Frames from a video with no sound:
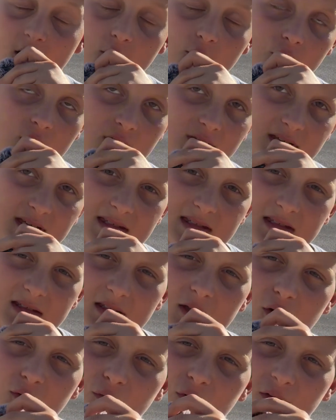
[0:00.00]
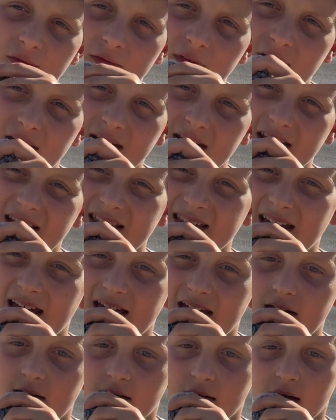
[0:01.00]
or at least no more flooding in
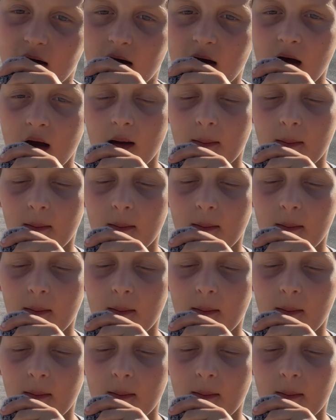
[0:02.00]
that area.